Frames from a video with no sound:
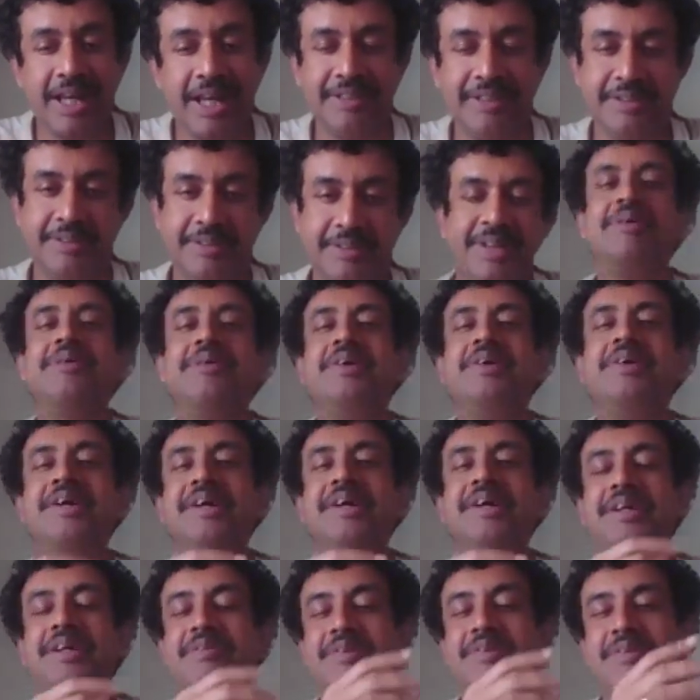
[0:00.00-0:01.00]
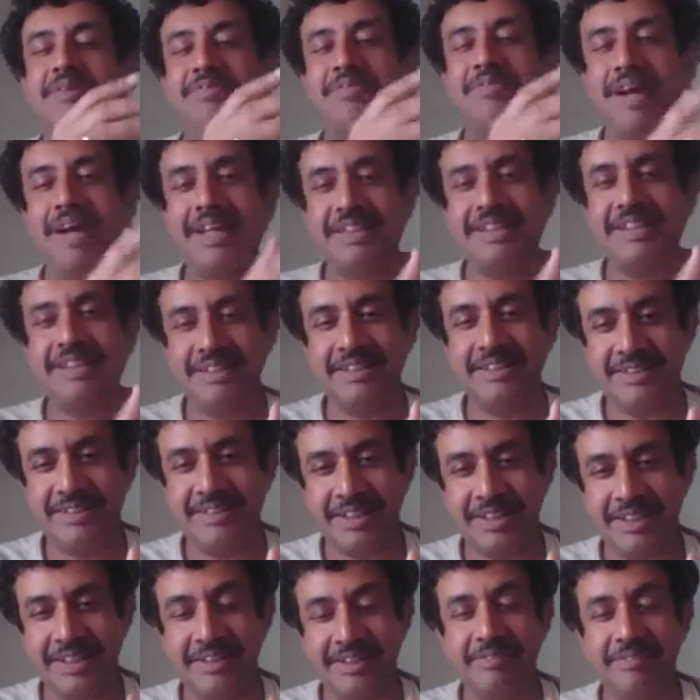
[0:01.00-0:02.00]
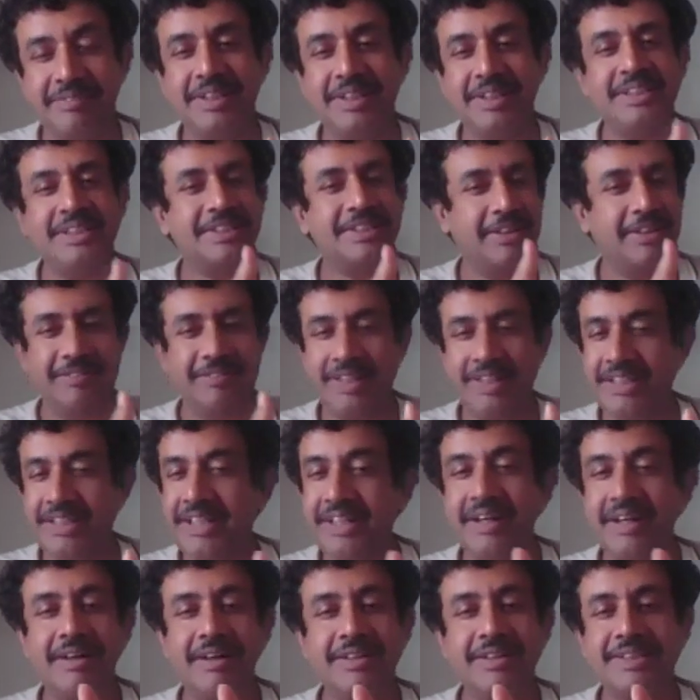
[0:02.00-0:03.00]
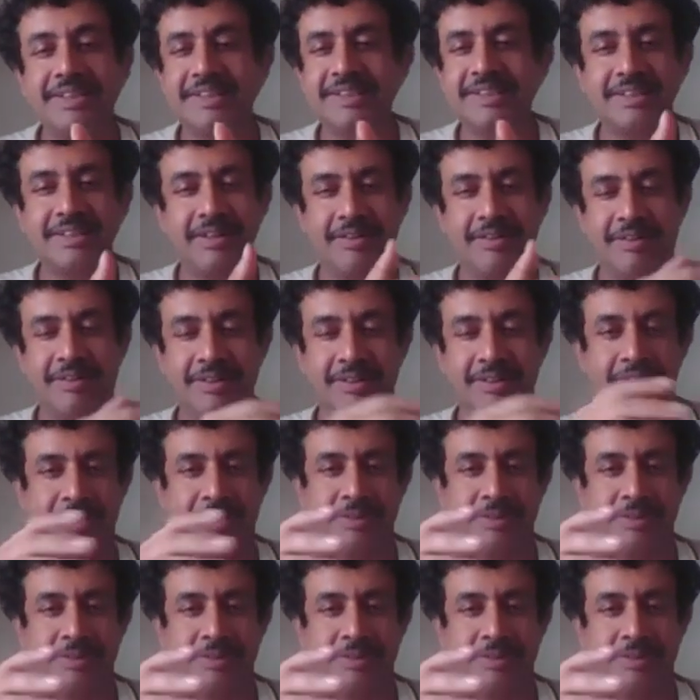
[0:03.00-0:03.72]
so you will find in the vedis or Vedikas or,